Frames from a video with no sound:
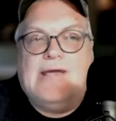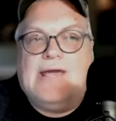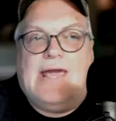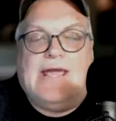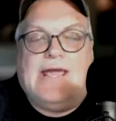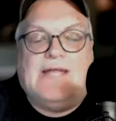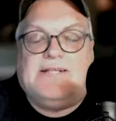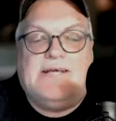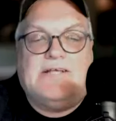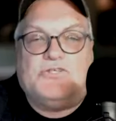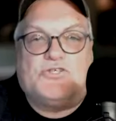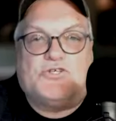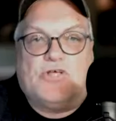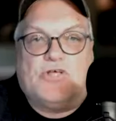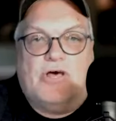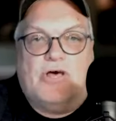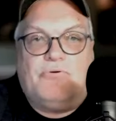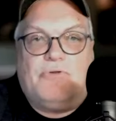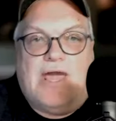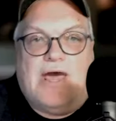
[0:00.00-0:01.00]
It didn't
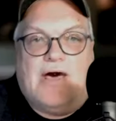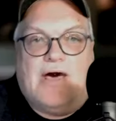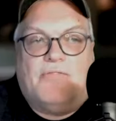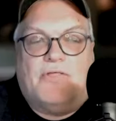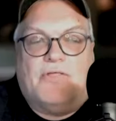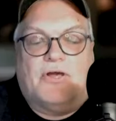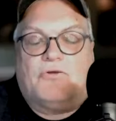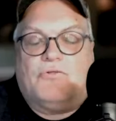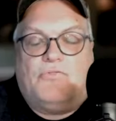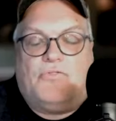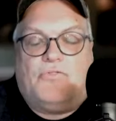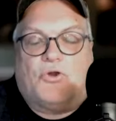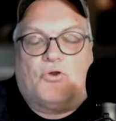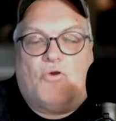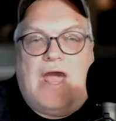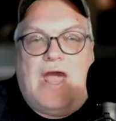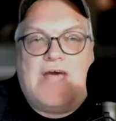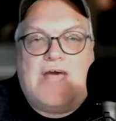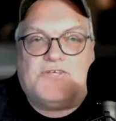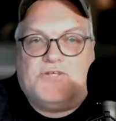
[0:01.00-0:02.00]
slow down. The, the
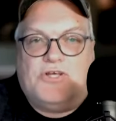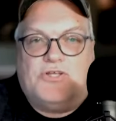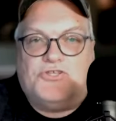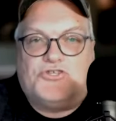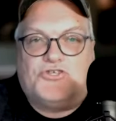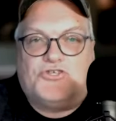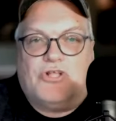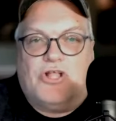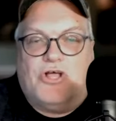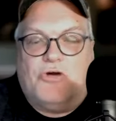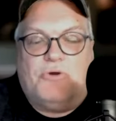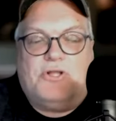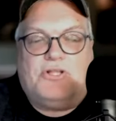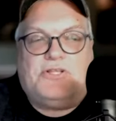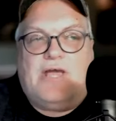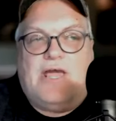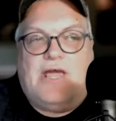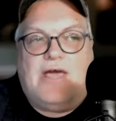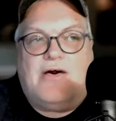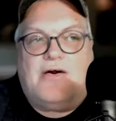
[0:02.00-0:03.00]
grass didn't slow it
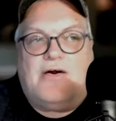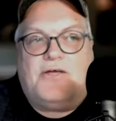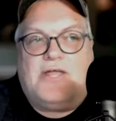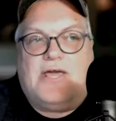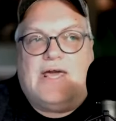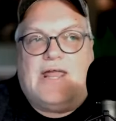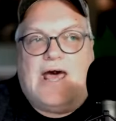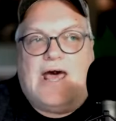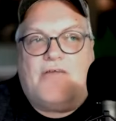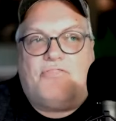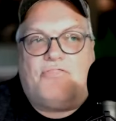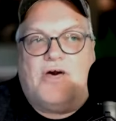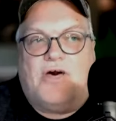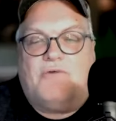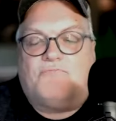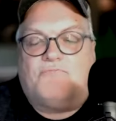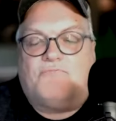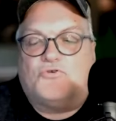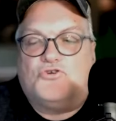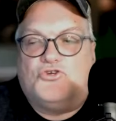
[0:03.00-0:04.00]
down. And I
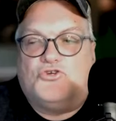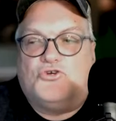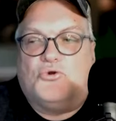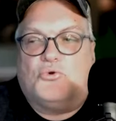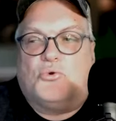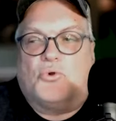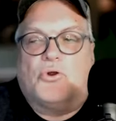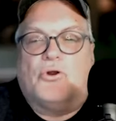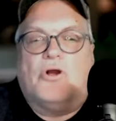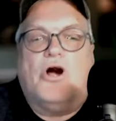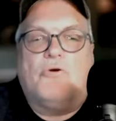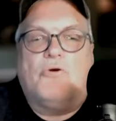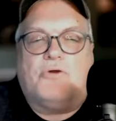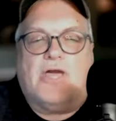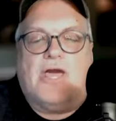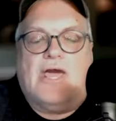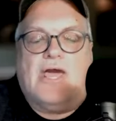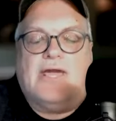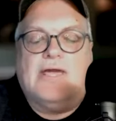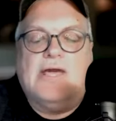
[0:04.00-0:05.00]
thought for sure,
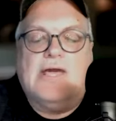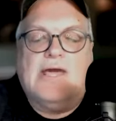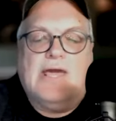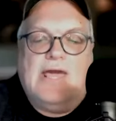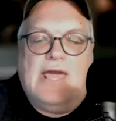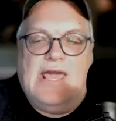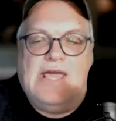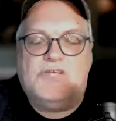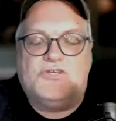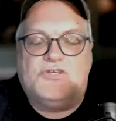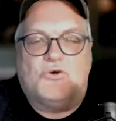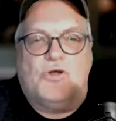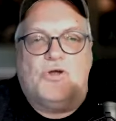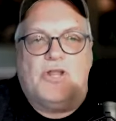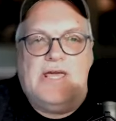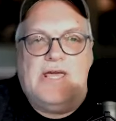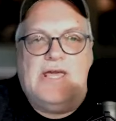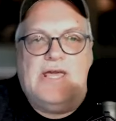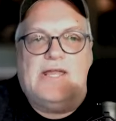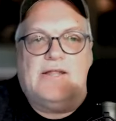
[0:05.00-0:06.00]
okay, he's going
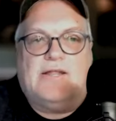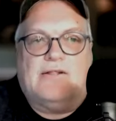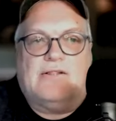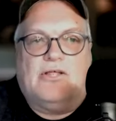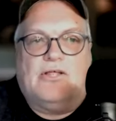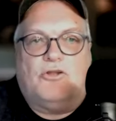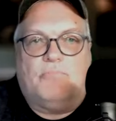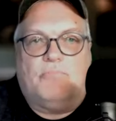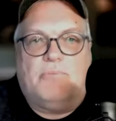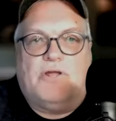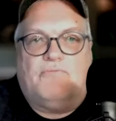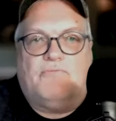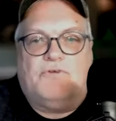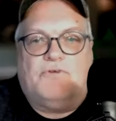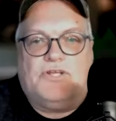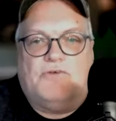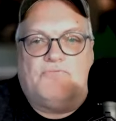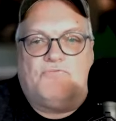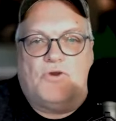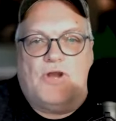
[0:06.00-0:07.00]
to hit at a little bit of a
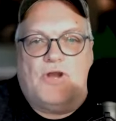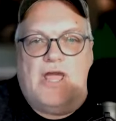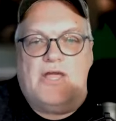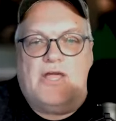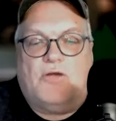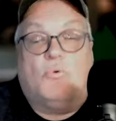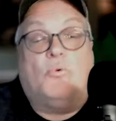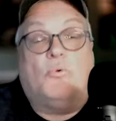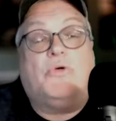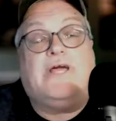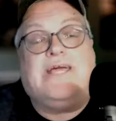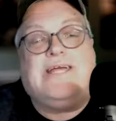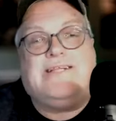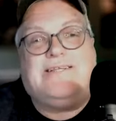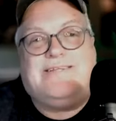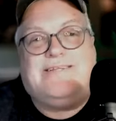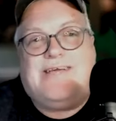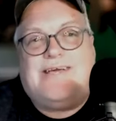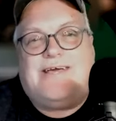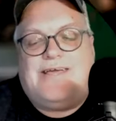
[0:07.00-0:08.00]
different angle. Well, he
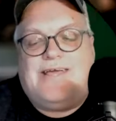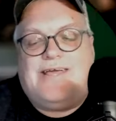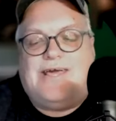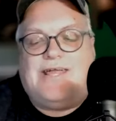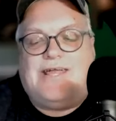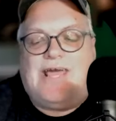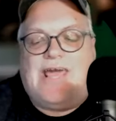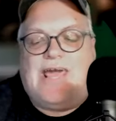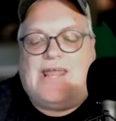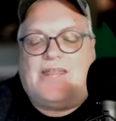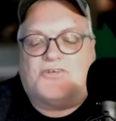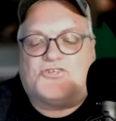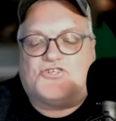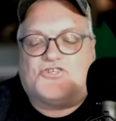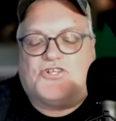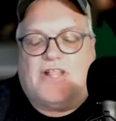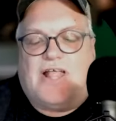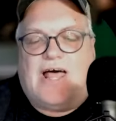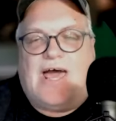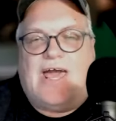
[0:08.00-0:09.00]
did hit at a
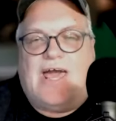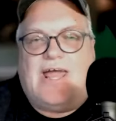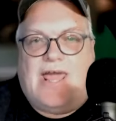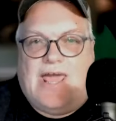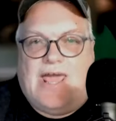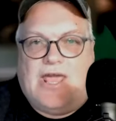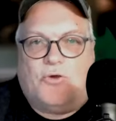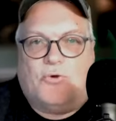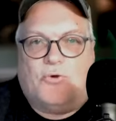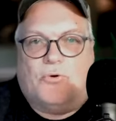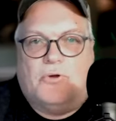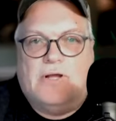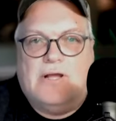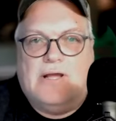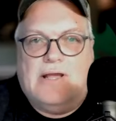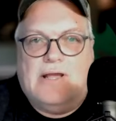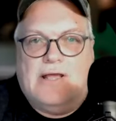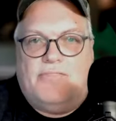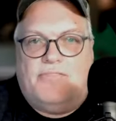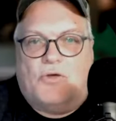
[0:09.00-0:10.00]
slight angle
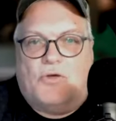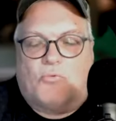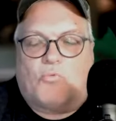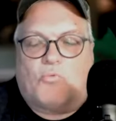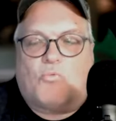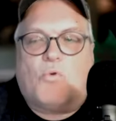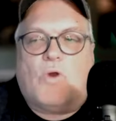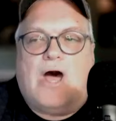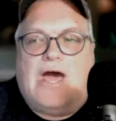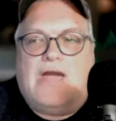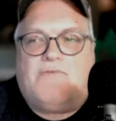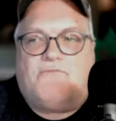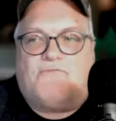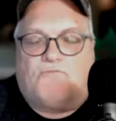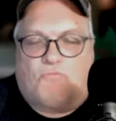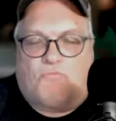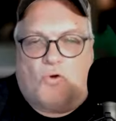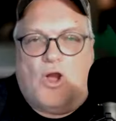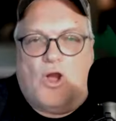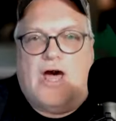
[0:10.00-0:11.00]
the right
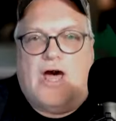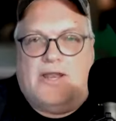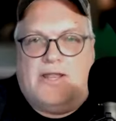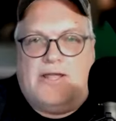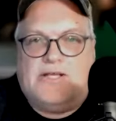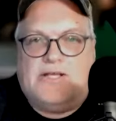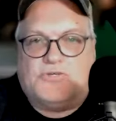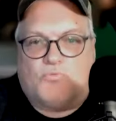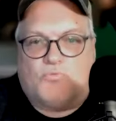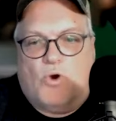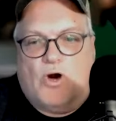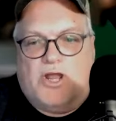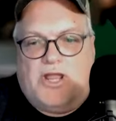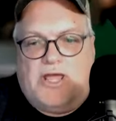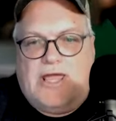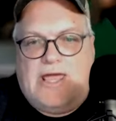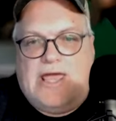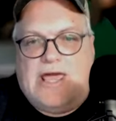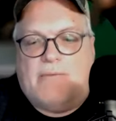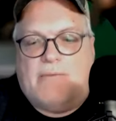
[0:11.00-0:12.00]
front is what
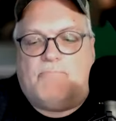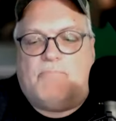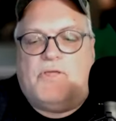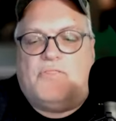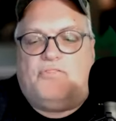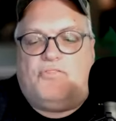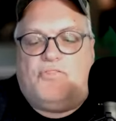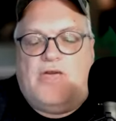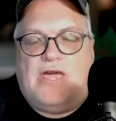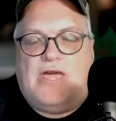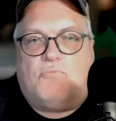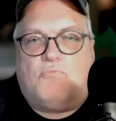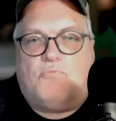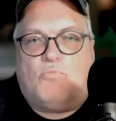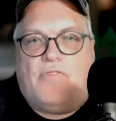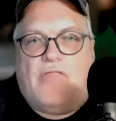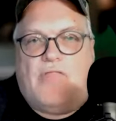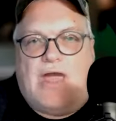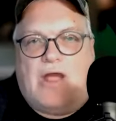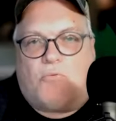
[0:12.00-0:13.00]
hit. But then
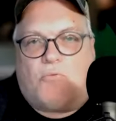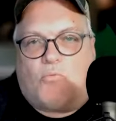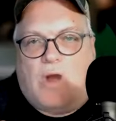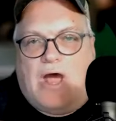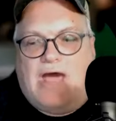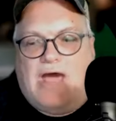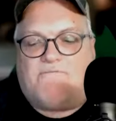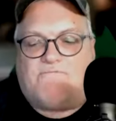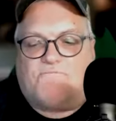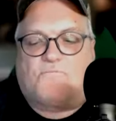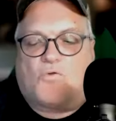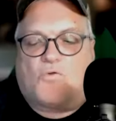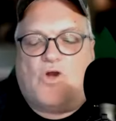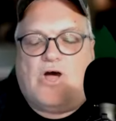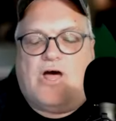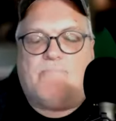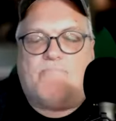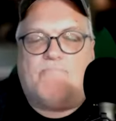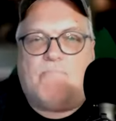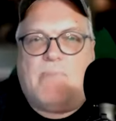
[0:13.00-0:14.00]
when that right
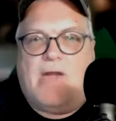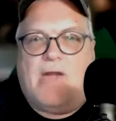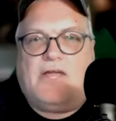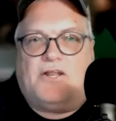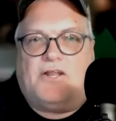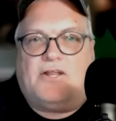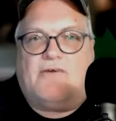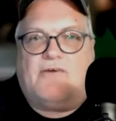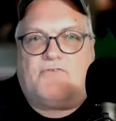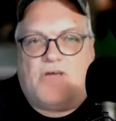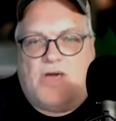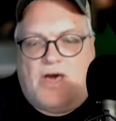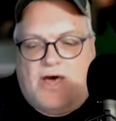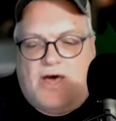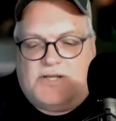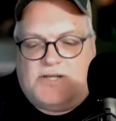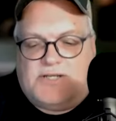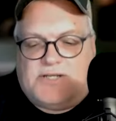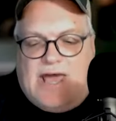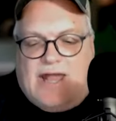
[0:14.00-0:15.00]
front made enough
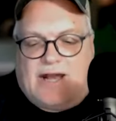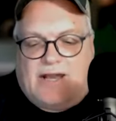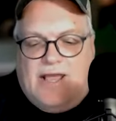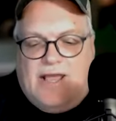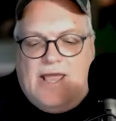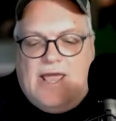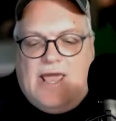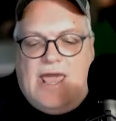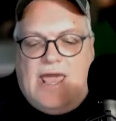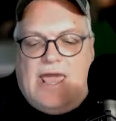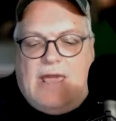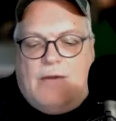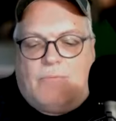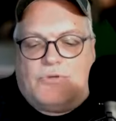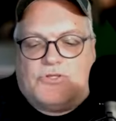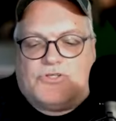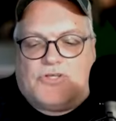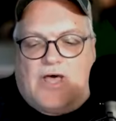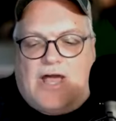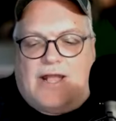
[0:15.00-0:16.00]
contact, it
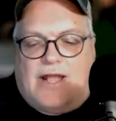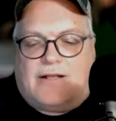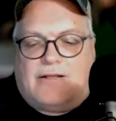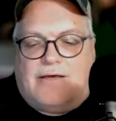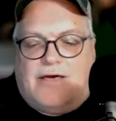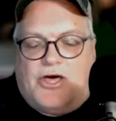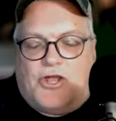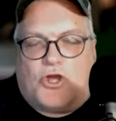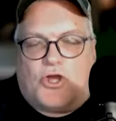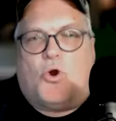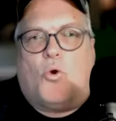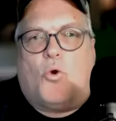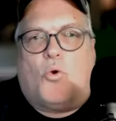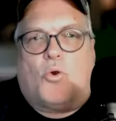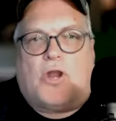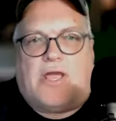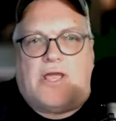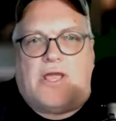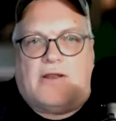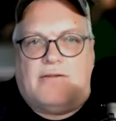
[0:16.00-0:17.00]
was like an
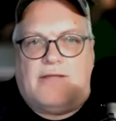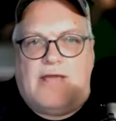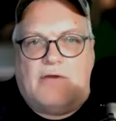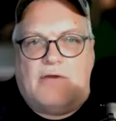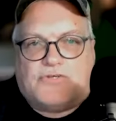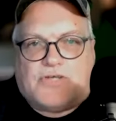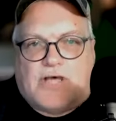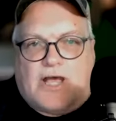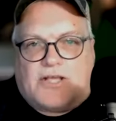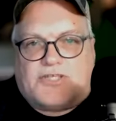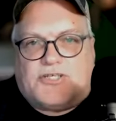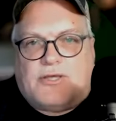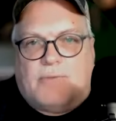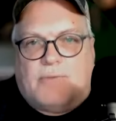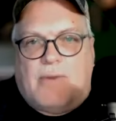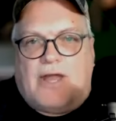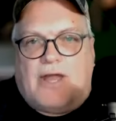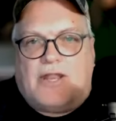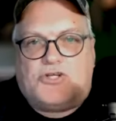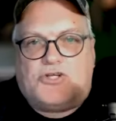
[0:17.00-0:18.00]
accordion. It was like
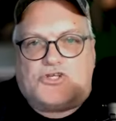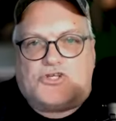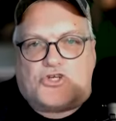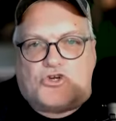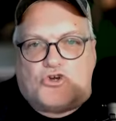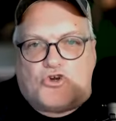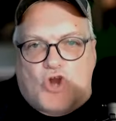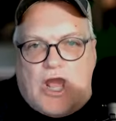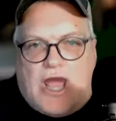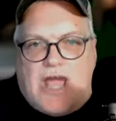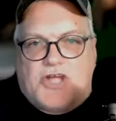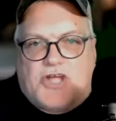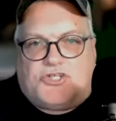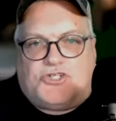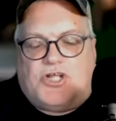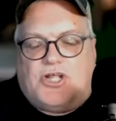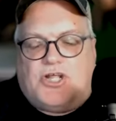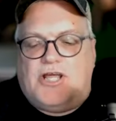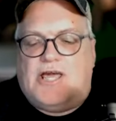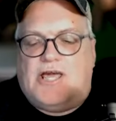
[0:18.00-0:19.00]
somebody just
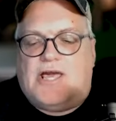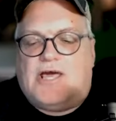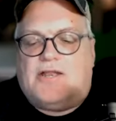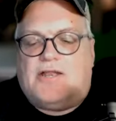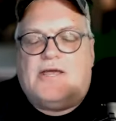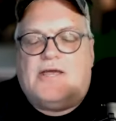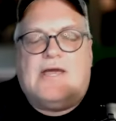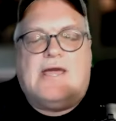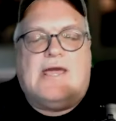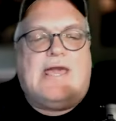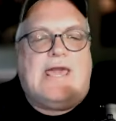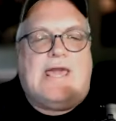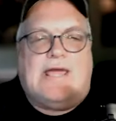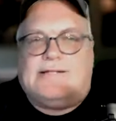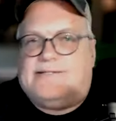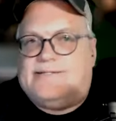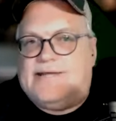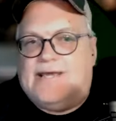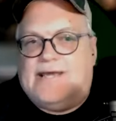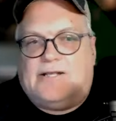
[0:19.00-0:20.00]
crashed it in. It
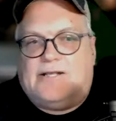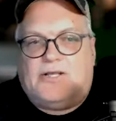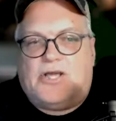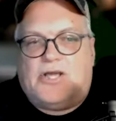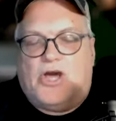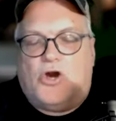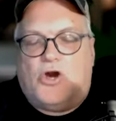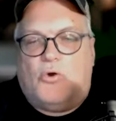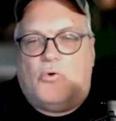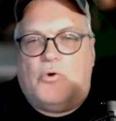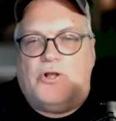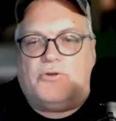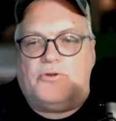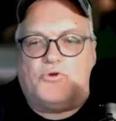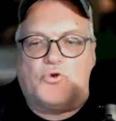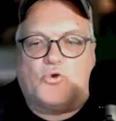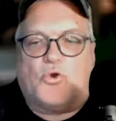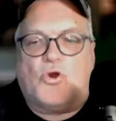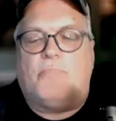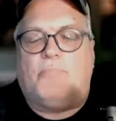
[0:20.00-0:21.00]
didn't go and
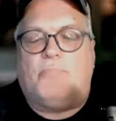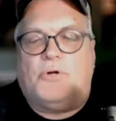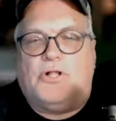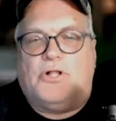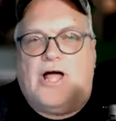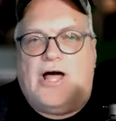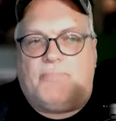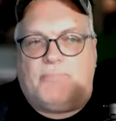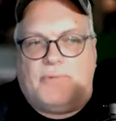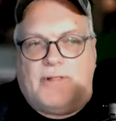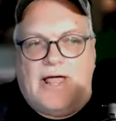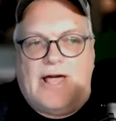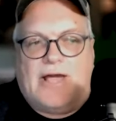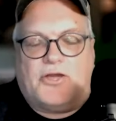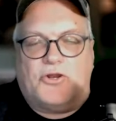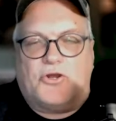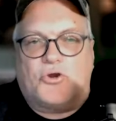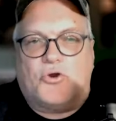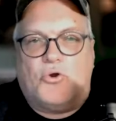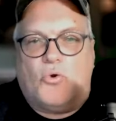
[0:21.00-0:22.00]
crumple up like
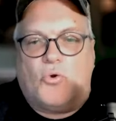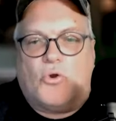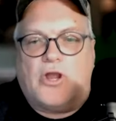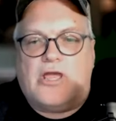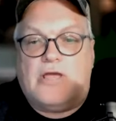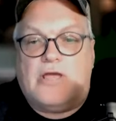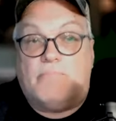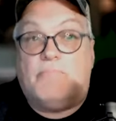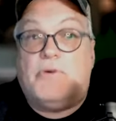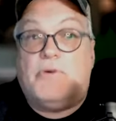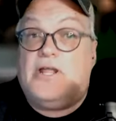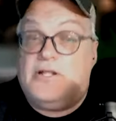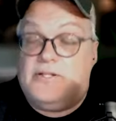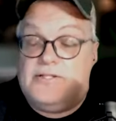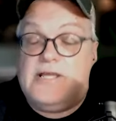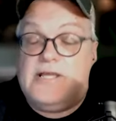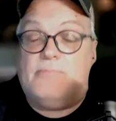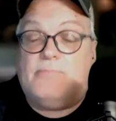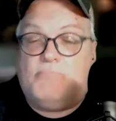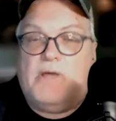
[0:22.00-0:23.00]
an accordion, but it
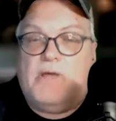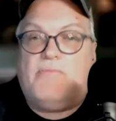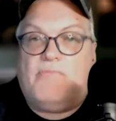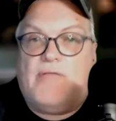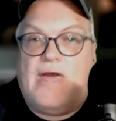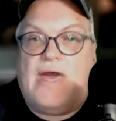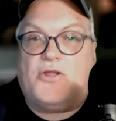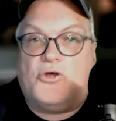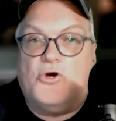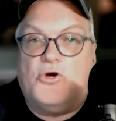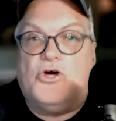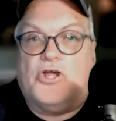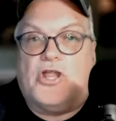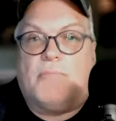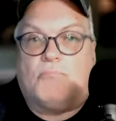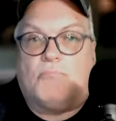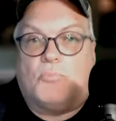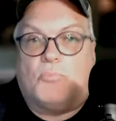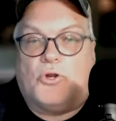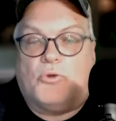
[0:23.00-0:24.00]
did bend that hood
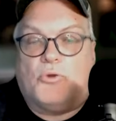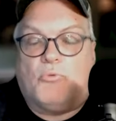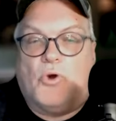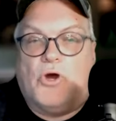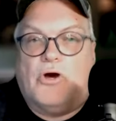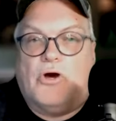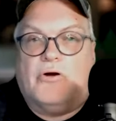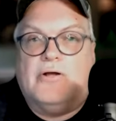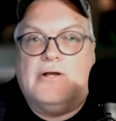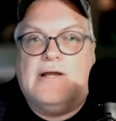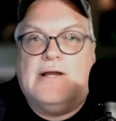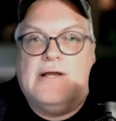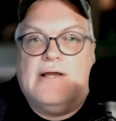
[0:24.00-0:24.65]
up pretty well.